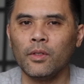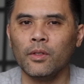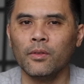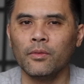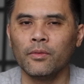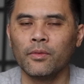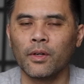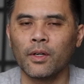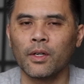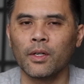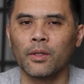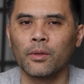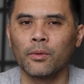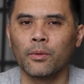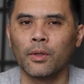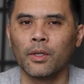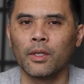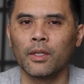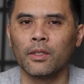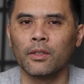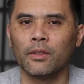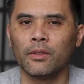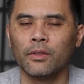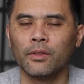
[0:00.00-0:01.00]
very
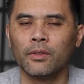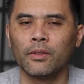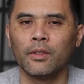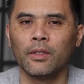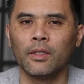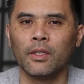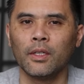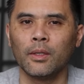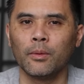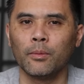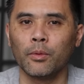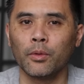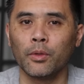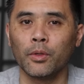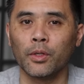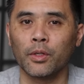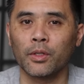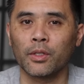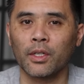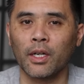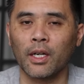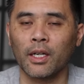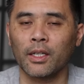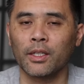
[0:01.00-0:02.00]
well who you're
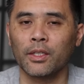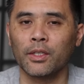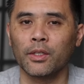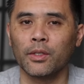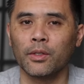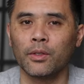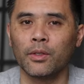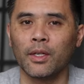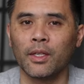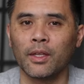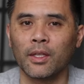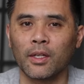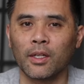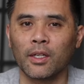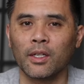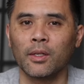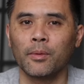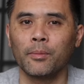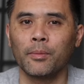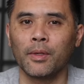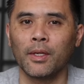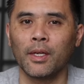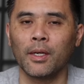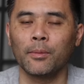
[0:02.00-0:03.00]
talking to, and they're going
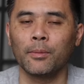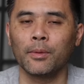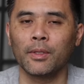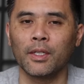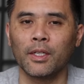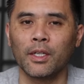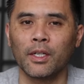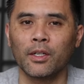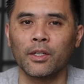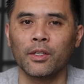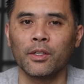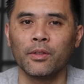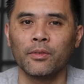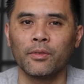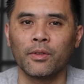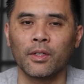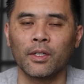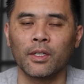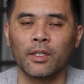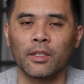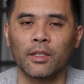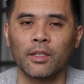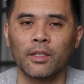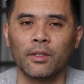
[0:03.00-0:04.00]
to be able to hear you
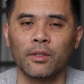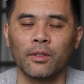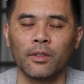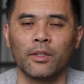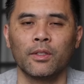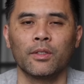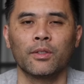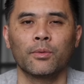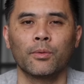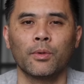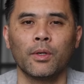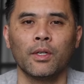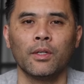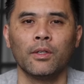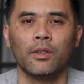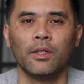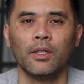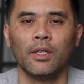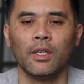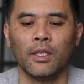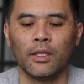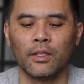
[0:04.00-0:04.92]
very clearly as well.